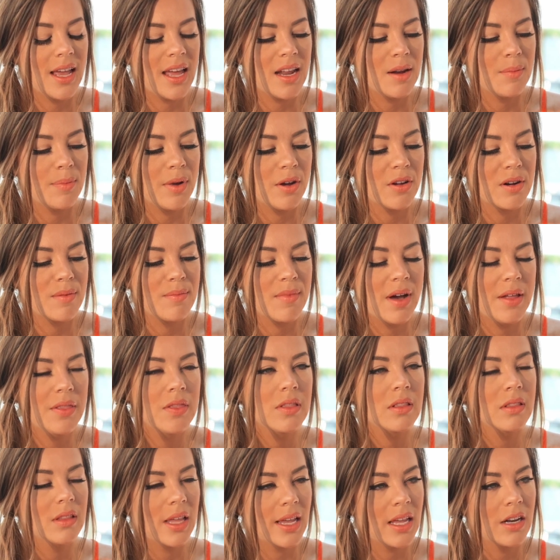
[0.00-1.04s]
And about a
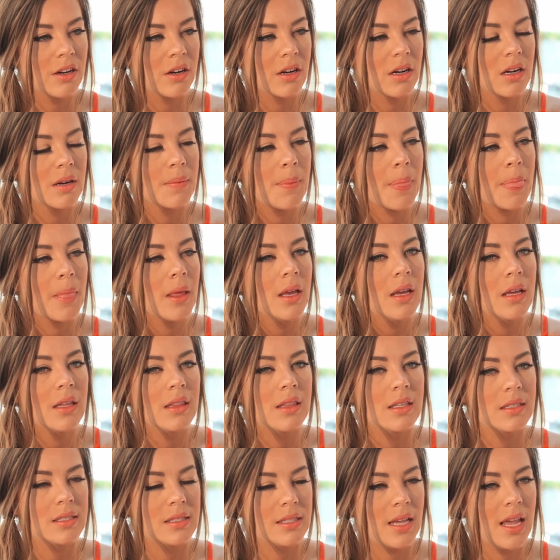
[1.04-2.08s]
month later,
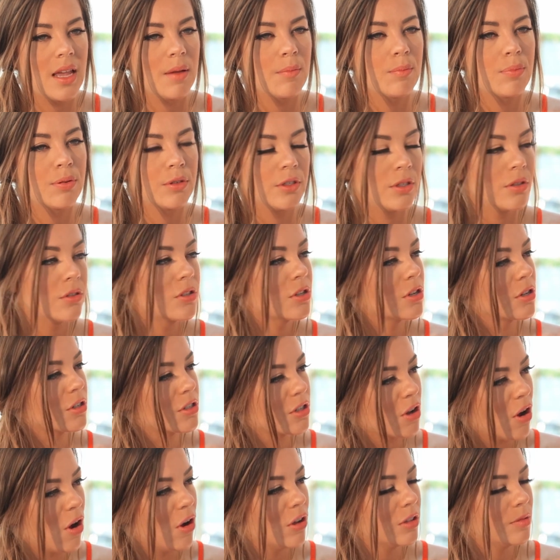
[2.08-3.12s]
the same
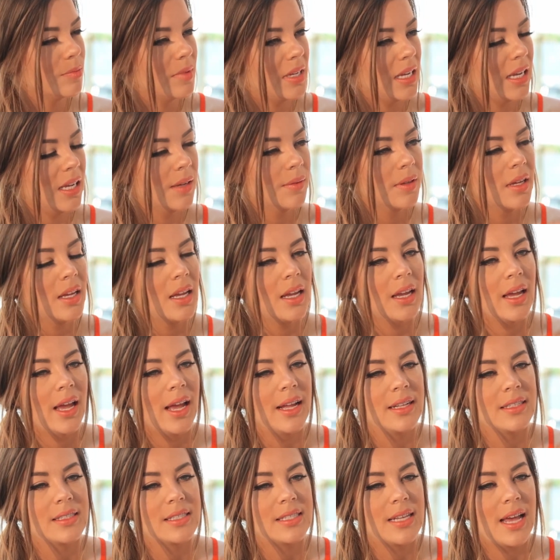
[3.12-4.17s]
producers called me
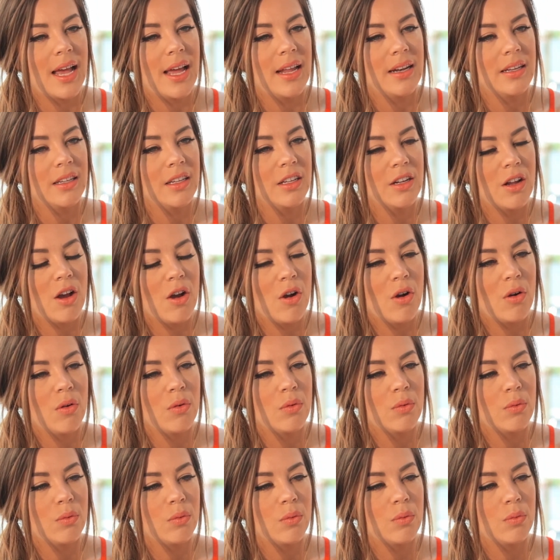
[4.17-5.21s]
and said, you
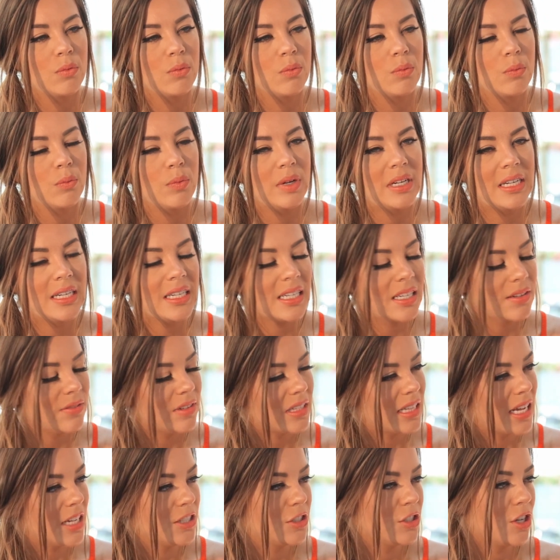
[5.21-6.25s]
know, we didn't give
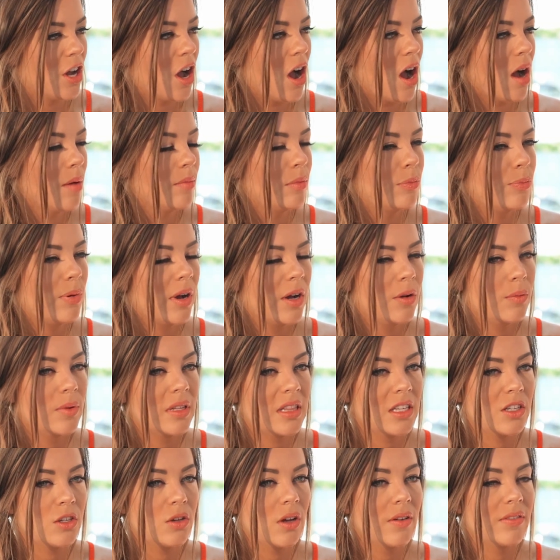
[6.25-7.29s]
you that job, but we
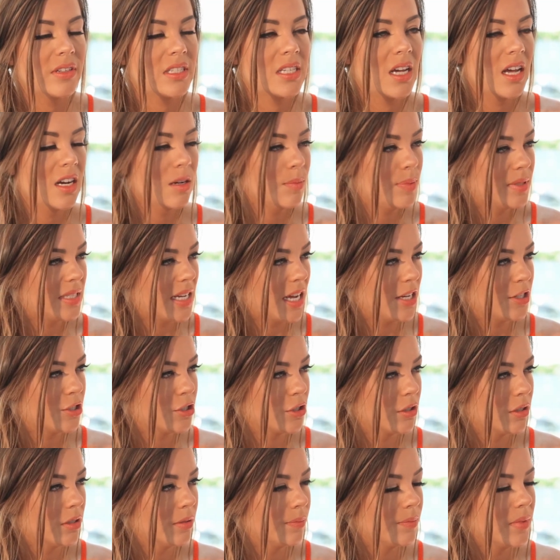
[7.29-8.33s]
think you have a ton of
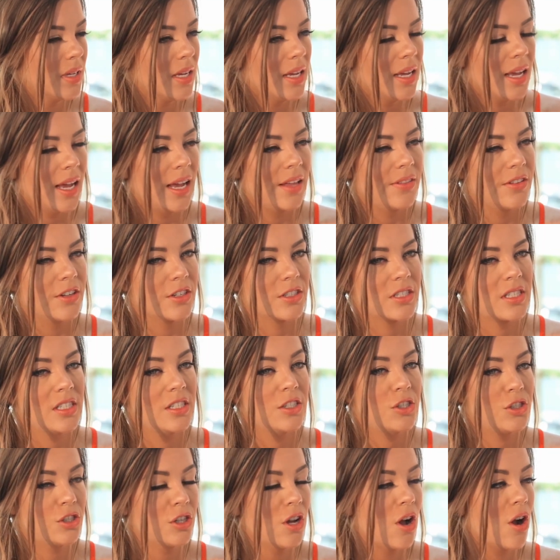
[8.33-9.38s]
potential, and there's
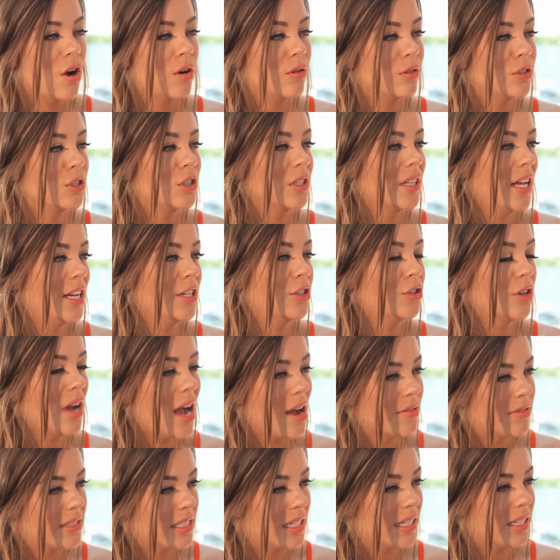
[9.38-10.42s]
this show Gillette
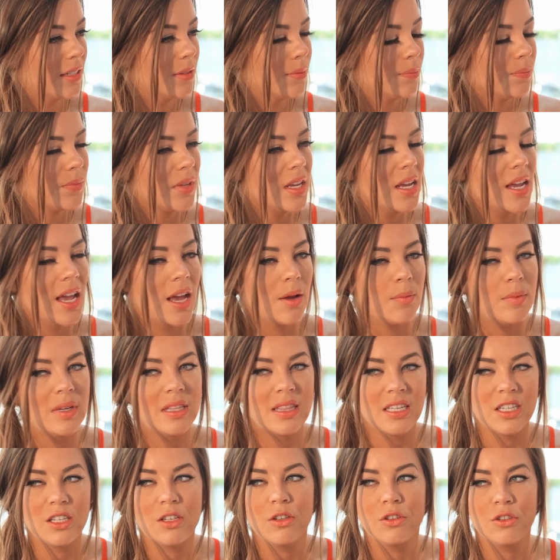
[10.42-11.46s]
drafted, and we
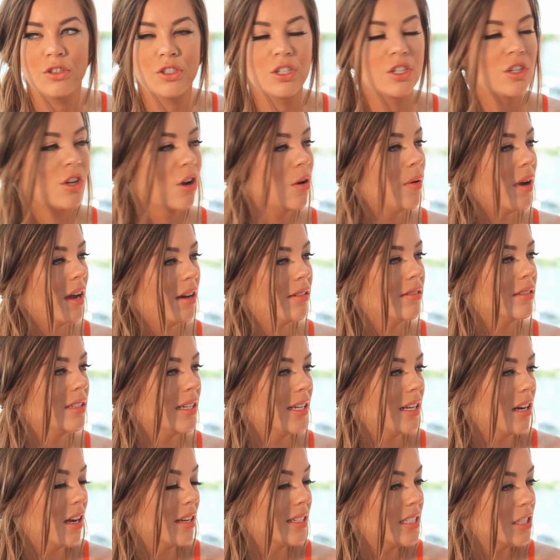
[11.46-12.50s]
think you should go out
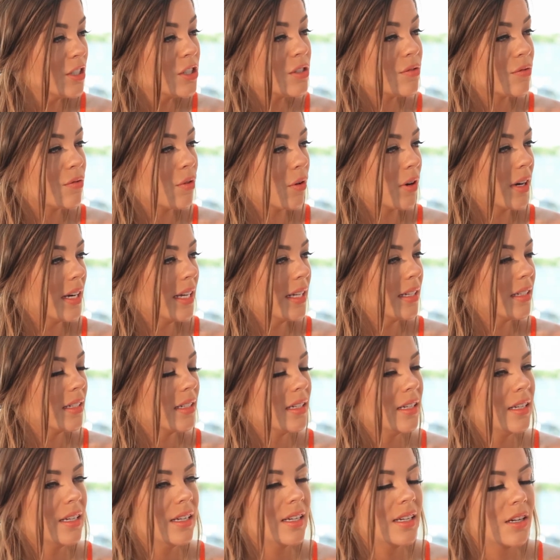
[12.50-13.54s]
and audition for it,
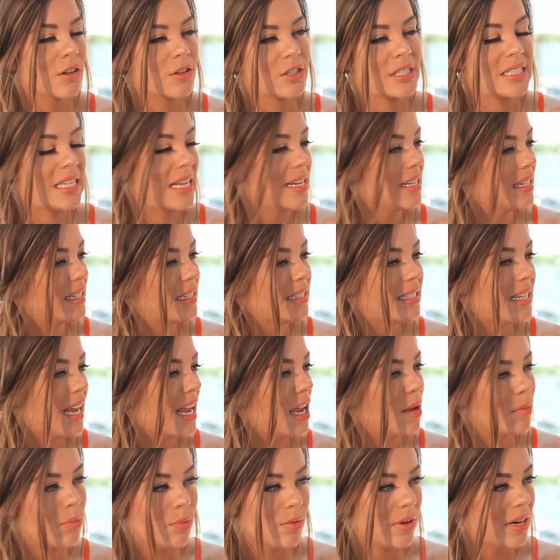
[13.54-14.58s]
or send in a
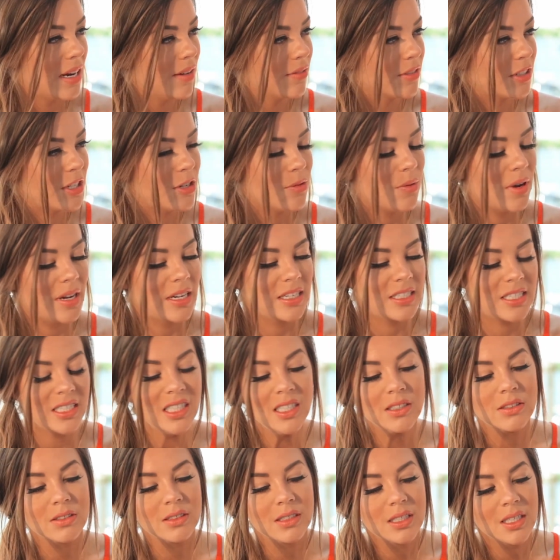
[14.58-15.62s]
tape, whatever you want to
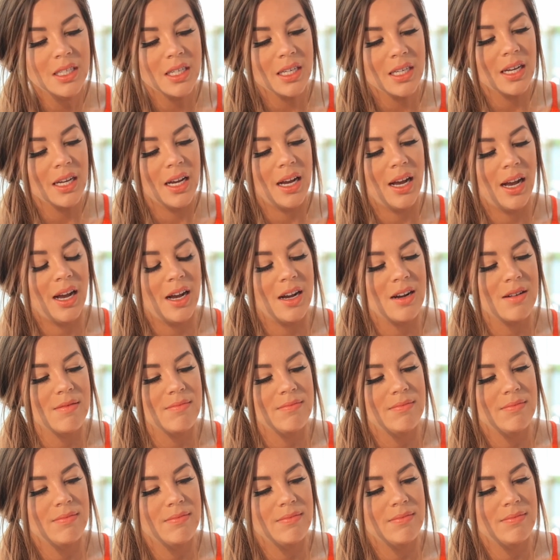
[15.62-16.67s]
do,
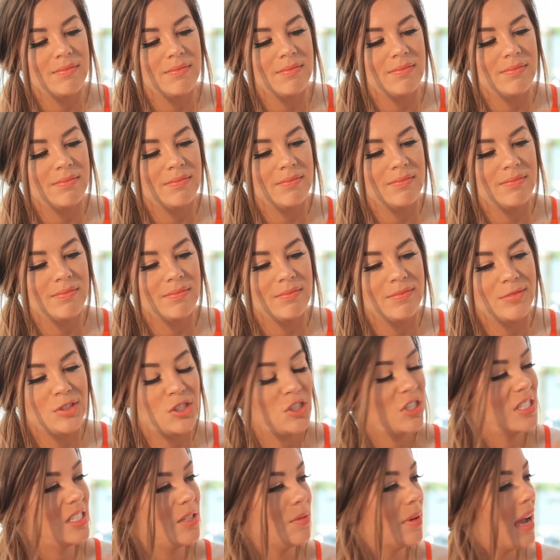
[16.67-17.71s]
and
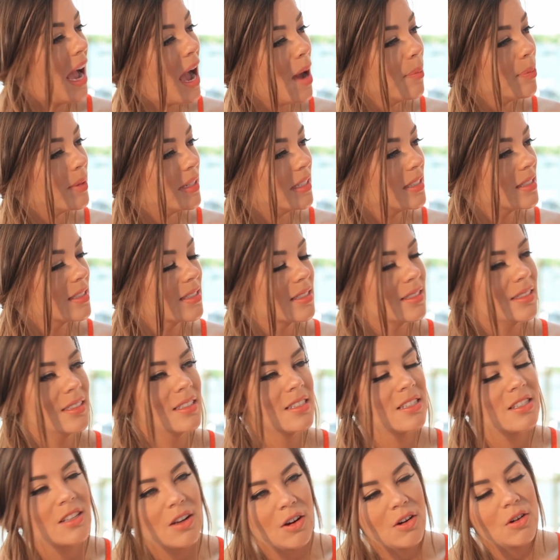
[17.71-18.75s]
just see what happens.
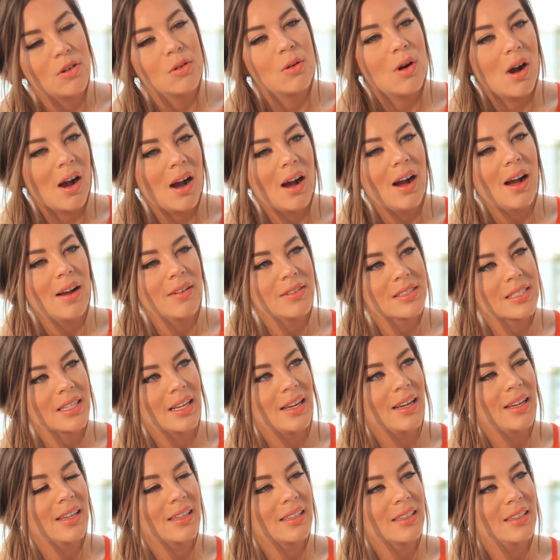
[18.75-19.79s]
And so I was
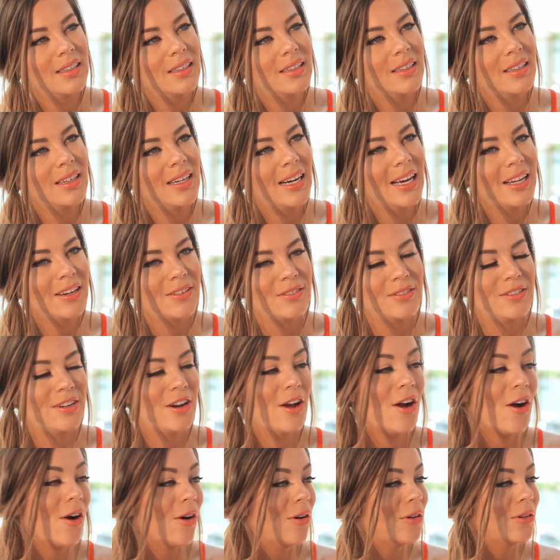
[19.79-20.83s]
like, I don't
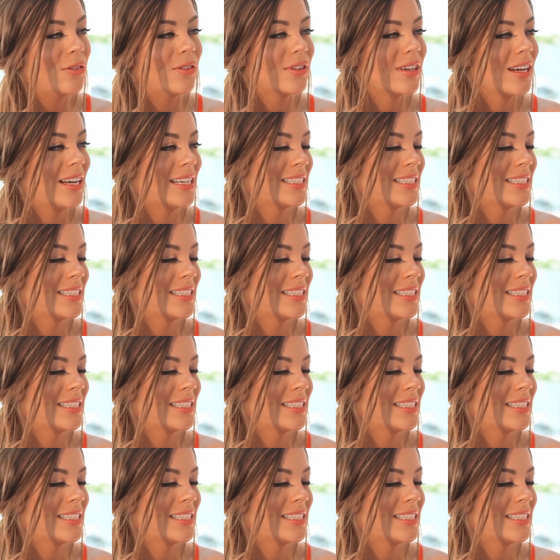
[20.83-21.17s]
know.